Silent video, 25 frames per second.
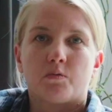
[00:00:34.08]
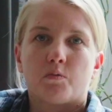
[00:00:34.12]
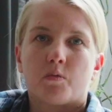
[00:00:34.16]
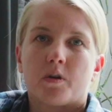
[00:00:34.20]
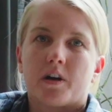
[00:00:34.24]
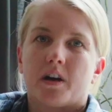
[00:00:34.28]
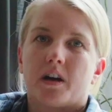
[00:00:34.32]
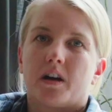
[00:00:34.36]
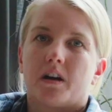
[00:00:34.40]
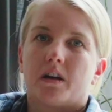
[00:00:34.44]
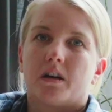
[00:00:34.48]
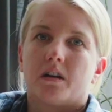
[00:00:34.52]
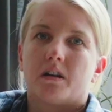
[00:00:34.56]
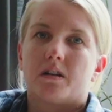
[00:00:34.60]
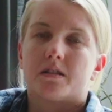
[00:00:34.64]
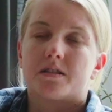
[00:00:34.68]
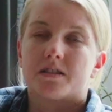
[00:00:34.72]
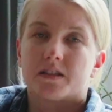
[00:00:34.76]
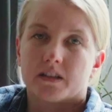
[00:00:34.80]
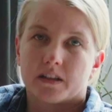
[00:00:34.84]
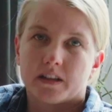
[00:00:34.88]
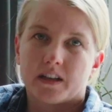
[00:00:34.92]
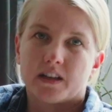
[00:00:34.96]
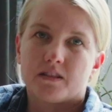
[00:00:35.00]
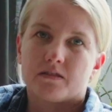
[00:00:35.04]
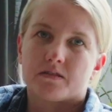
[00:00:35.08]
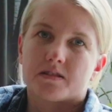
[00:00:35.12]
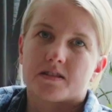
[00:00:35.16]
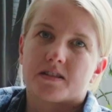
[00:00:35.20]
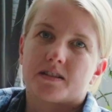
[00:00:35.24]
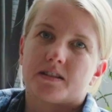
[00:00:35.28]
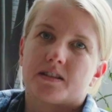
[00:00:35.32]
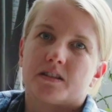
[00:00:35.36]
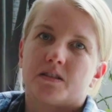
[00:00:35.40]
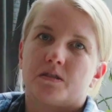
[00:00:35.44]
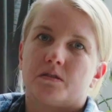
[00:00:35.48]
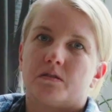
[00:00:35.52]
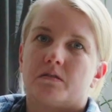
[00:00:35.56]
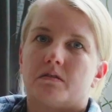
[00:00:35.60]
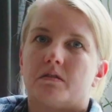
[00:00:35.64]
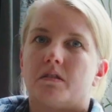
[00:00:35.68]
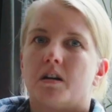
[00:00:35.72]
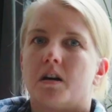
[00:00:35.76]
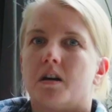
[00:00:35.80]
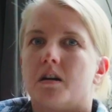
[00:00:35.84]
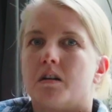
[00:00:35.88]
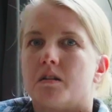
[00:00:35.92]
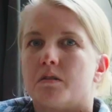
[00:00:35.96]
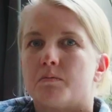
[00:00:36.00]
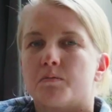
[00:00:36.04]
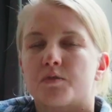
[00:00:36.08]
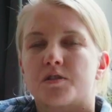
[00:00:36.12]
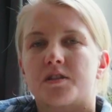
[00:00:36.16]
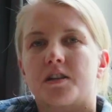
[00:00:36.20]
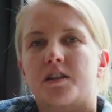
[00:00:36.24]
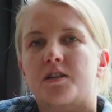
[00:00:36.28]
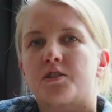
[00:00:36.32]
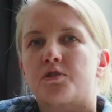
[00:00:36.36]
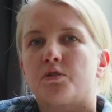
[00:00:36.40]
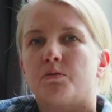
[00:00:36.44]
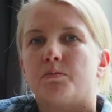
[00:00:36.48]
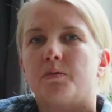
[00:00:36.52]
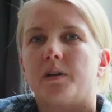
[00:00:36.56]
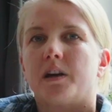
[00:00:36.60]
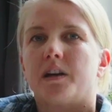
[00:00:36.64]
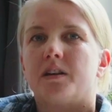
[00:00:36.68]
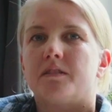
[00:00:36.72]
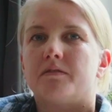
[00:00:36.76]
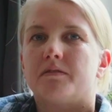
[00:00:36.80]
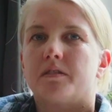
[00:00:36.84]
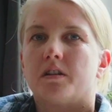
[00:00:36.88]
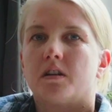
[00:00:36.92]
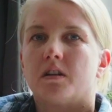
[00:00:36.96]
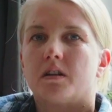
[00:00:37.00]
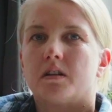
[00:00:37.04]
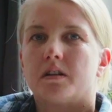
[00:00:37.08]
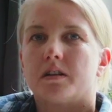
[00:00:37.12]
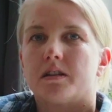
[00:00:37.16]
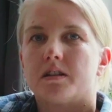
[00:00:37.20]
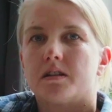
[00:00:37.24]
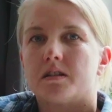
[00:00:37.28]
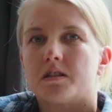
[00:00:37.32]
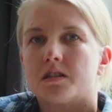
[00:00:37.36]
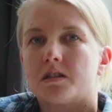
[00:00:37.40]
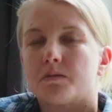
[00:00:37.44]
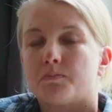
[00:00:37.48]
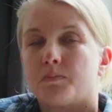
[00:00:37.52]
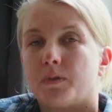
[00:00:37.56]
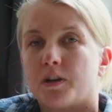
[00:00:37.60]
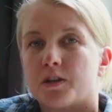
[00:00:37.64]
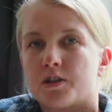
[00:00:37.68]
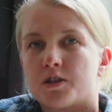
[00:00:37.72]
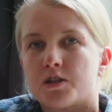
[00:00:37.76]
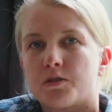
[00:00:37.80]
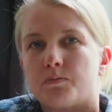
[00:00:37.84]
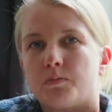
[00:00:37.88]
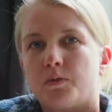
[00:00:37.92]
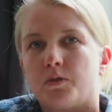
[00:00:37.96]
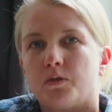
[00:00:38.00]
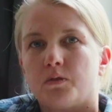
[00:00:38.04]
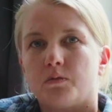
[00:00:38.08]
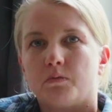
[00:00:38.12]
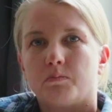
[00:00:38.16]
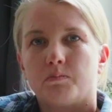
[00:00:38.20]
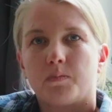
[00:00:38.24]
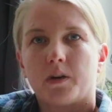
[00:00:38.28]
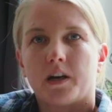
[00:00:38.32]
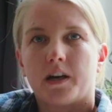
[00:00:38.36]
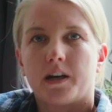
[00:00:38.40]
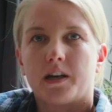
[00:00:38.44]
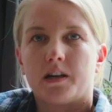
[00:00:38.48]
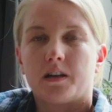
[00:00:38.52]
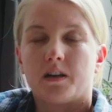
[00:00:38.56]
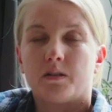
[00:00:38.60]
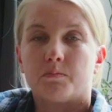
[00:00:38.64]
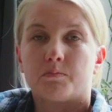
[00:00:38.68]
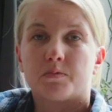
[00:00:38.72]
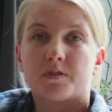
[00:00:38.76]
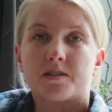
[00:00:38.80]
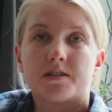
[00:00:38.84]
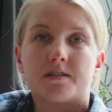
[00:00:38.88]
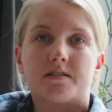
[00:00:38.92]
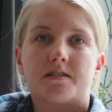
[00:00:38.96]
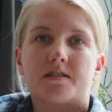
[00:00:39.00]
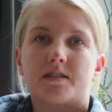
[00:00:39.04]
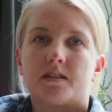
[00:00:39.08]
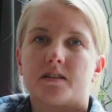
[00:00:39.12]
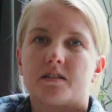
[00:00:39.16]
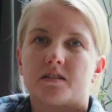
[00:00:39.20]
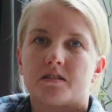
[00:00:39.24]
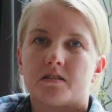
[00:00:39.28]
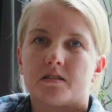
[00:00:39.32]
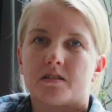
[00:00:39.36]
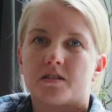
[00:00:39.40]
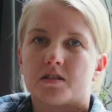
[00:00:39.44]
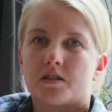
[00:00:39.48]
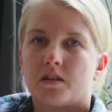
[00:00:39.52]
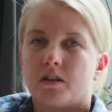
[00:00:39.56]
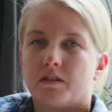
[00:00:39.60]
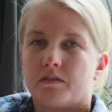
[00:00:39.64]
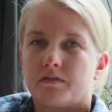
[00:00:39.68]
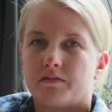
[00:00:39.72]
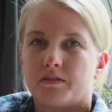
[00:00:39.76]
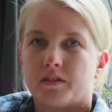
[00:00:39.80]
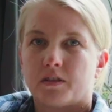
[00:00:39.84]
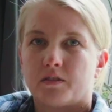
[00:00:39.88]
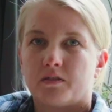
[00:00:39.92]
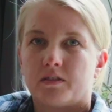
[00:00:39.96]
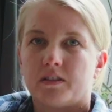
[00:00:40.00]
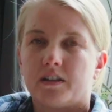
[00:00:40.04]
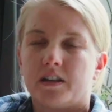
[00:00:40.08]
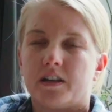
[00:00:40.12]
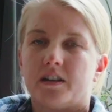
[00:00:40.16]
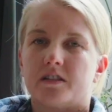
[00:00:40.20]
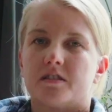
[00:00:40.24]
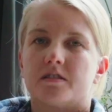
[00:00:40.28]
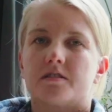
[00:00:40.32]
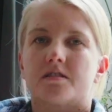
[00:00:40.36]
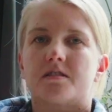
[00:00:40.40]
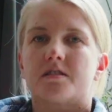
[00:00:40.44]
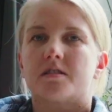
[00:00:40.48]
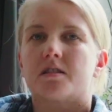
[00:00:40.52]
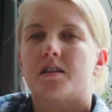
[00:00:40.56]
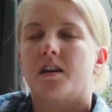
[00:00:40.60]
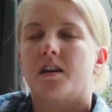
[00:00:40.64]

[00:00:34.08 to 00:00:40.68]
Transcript: where, until now, still homosexual behavior is punishable by a prison sentence of 3 years.